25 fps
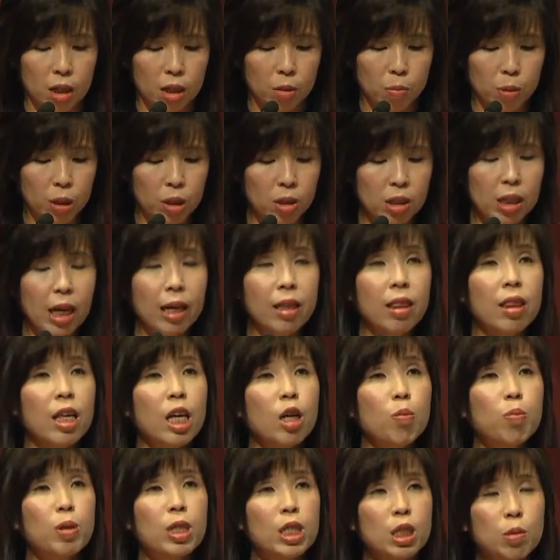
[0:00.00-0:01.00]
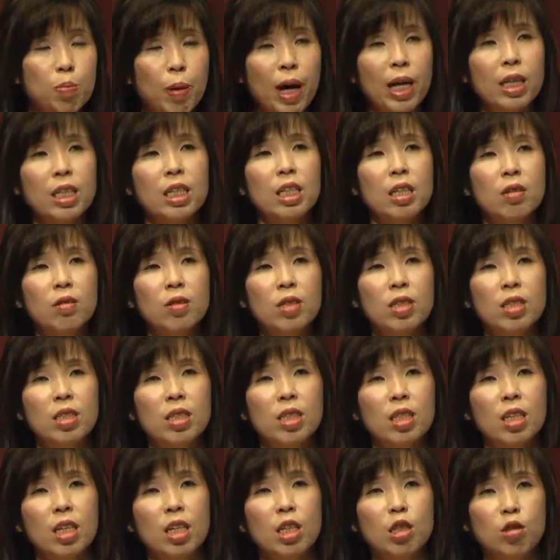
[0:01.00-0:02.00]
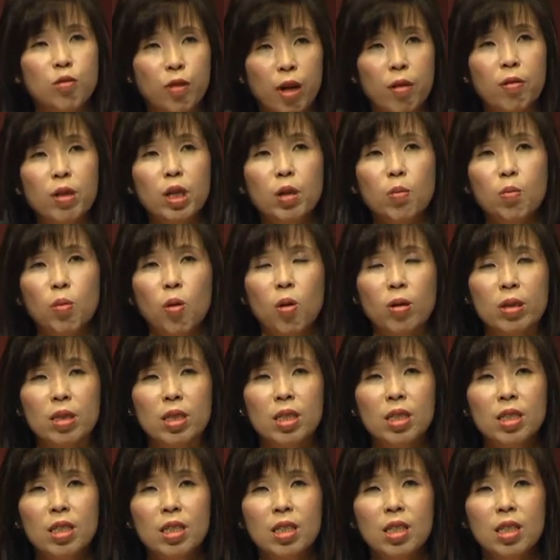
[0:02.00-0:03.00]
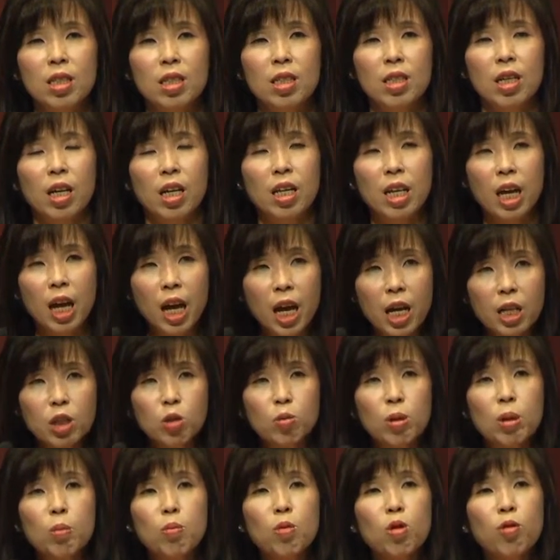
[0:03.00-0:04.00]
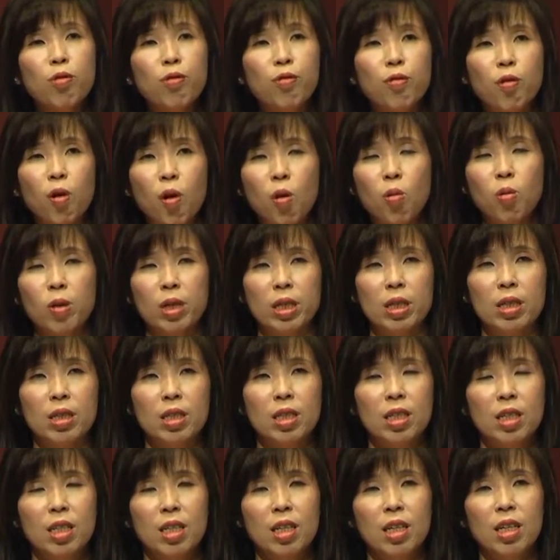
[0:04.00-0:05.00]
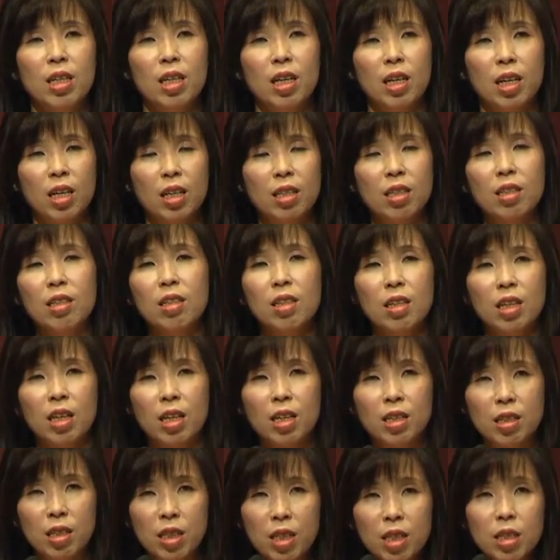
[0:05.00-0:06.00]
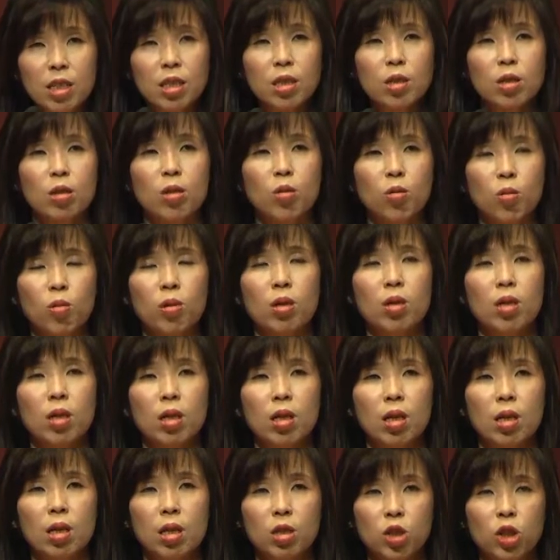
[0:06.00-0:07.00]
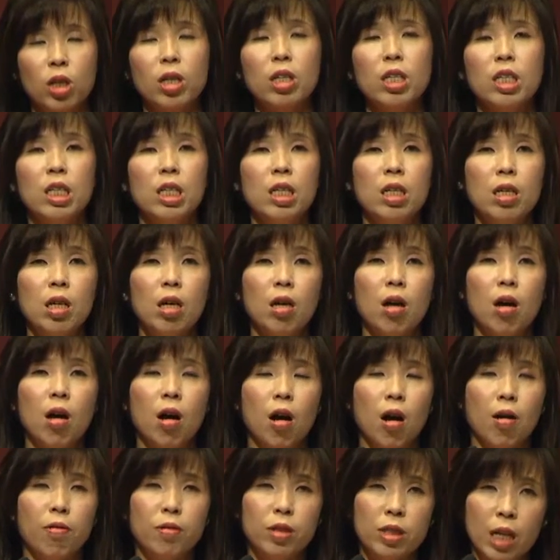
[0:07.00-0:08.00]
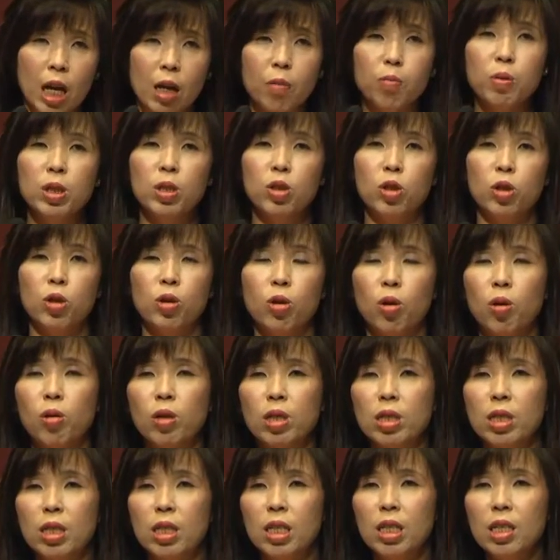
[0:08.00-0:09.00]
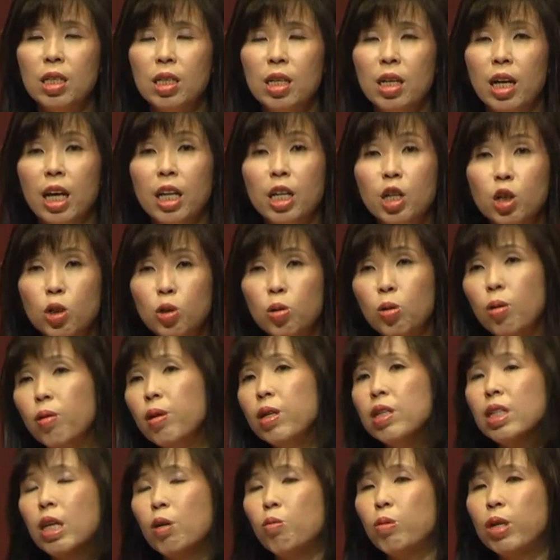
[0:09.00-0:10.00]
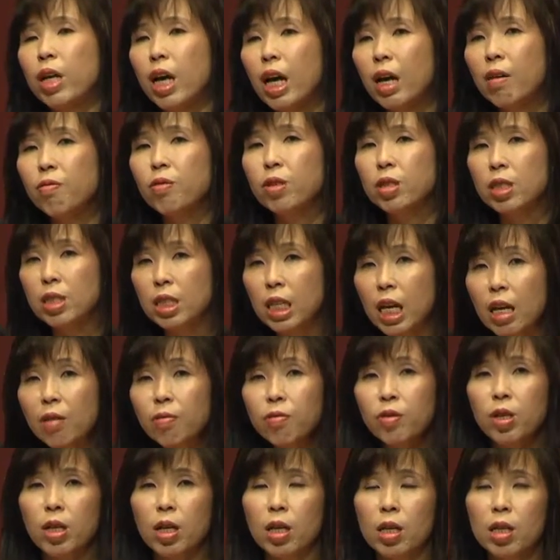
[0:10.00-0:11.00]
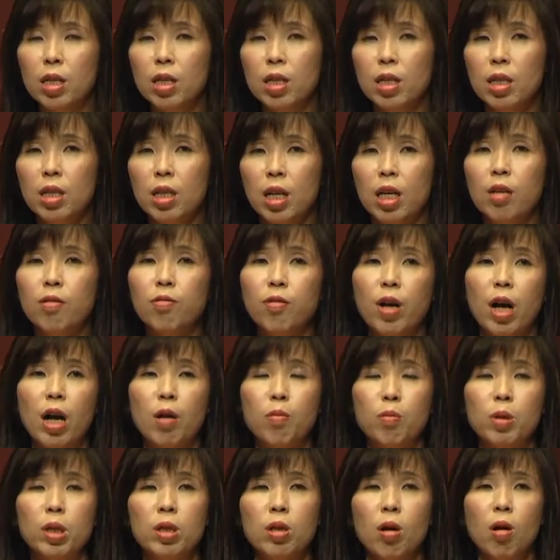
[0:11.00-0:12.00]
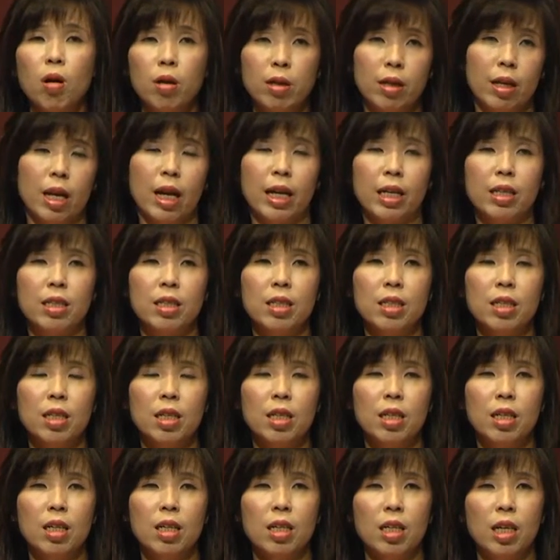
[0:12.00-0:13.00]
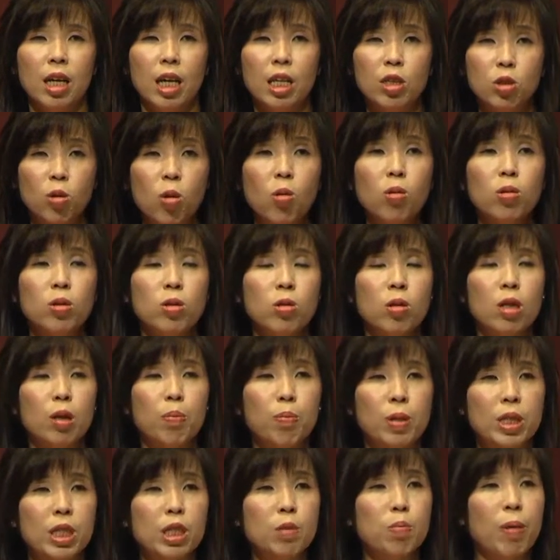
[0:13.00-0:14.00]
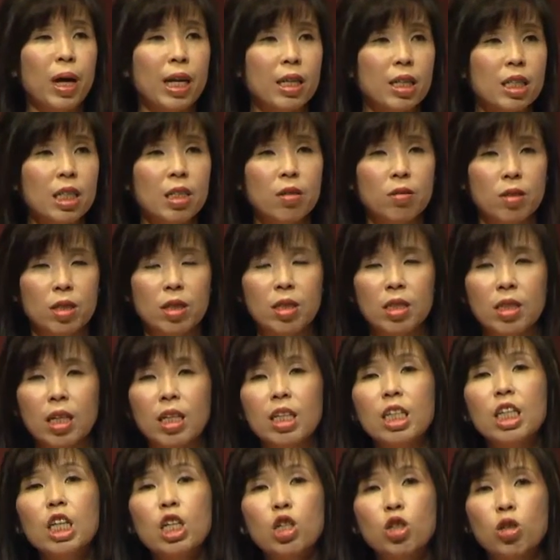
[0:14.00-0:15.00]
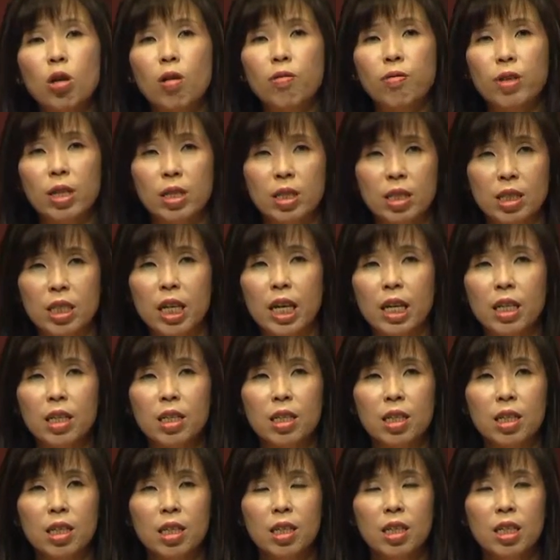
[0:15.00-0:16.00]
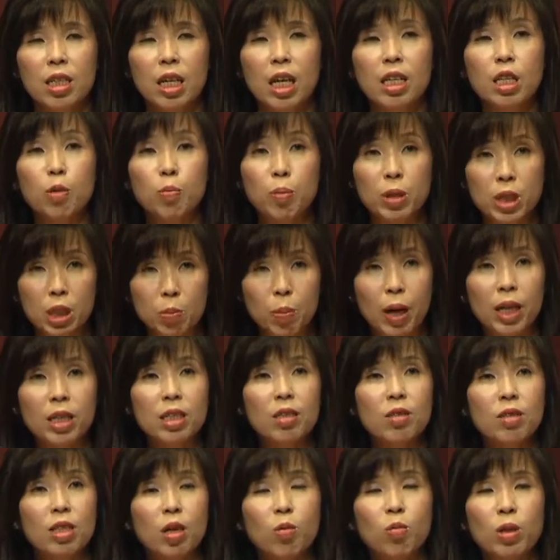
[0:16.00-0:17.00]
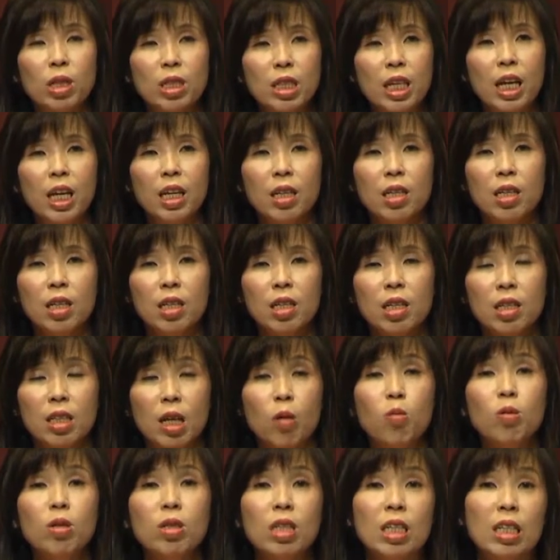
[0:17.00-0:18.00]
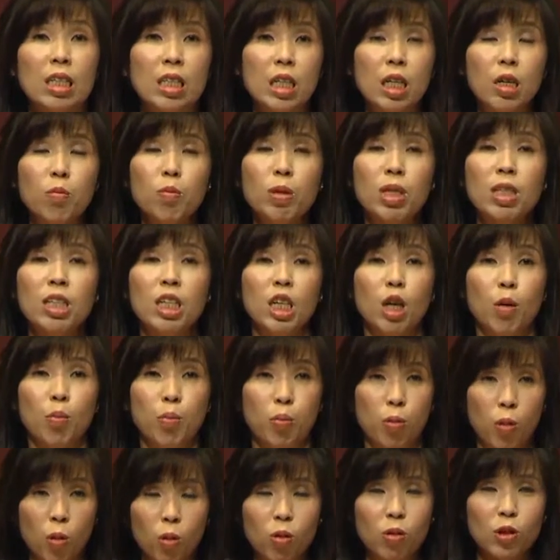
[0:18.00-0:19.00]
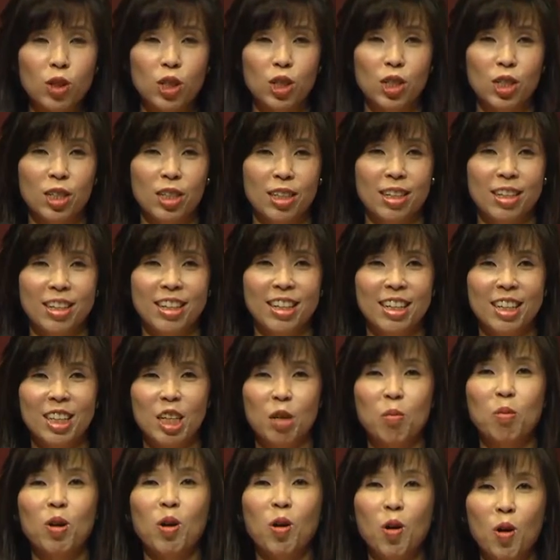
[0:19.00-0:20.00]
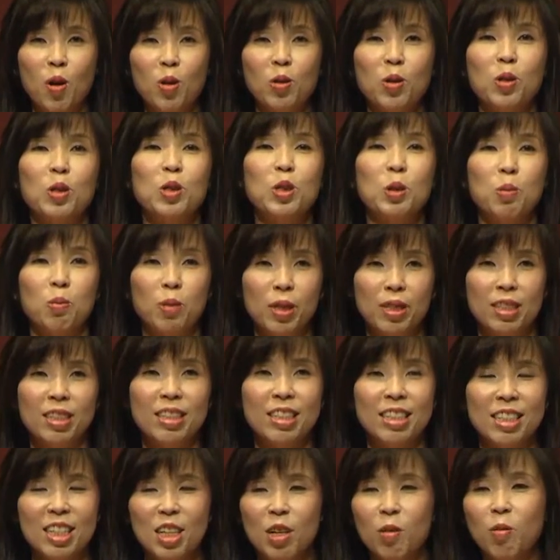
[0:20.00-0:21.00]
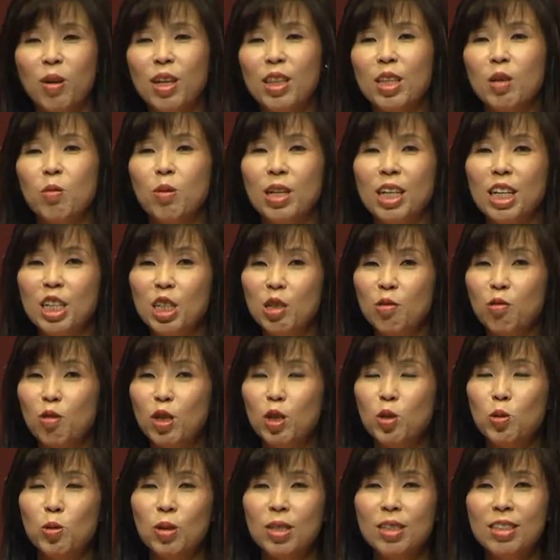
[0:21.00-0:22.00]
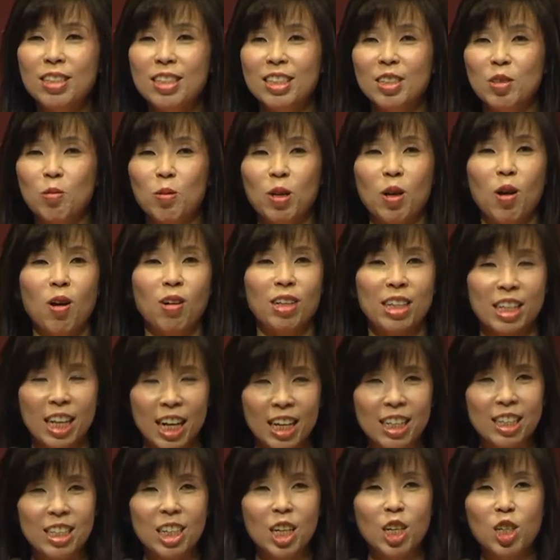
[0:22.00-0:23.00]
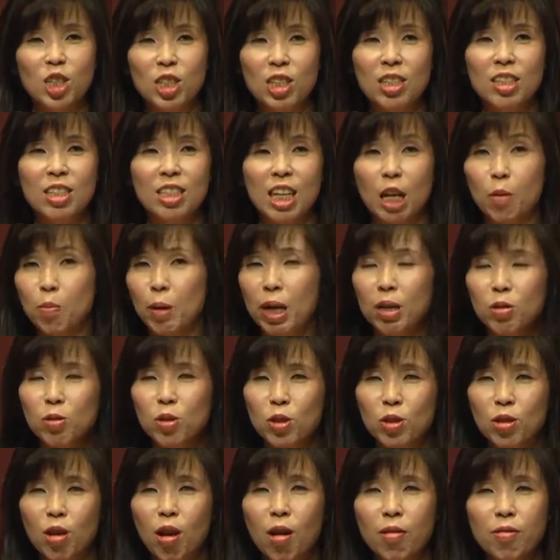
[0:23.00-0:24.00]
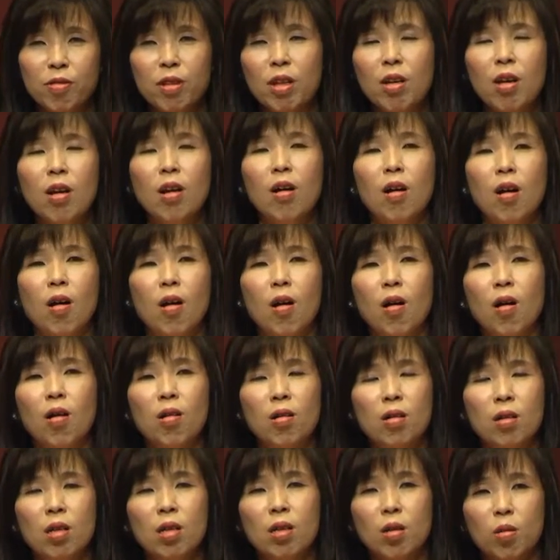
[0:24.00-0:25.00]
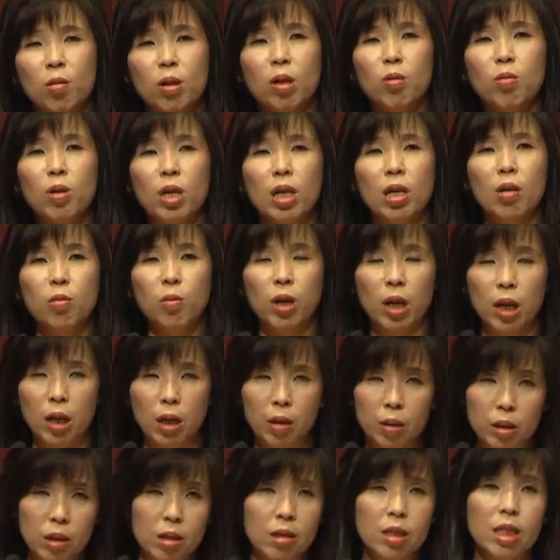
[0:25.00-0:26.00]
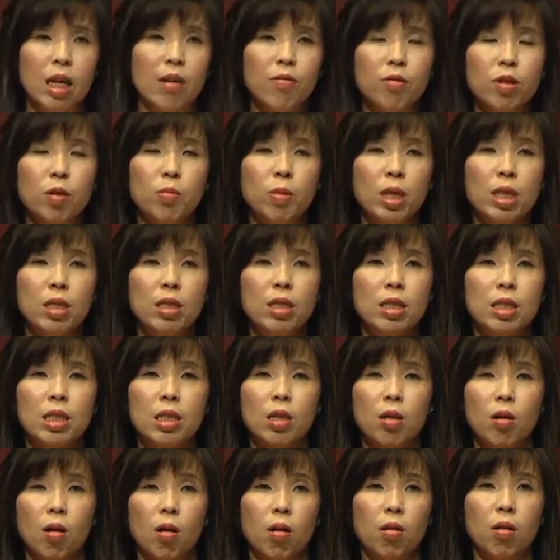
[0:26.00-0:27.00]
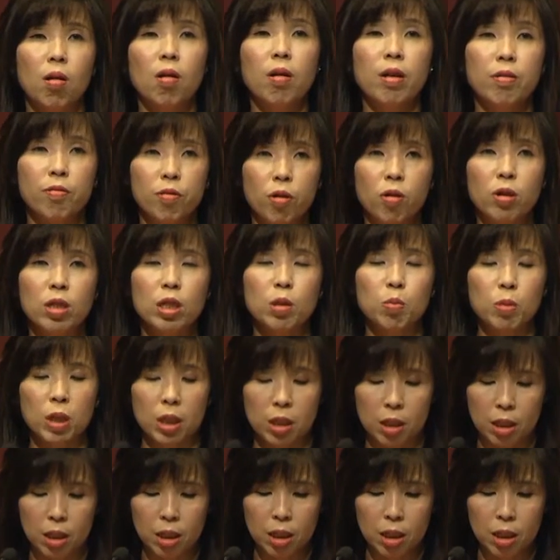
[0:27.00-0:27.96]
Because I think perspectives is very important. And as we move forward in this journey of cybersecurity and ensuring that we have a safer environment online, it's also the perspectives that each of us take and the perspectives that we take that will determine the approach that we're all going to build, whether we're individuals, we're organizations like Microsoft, or we're governments or law enforcement.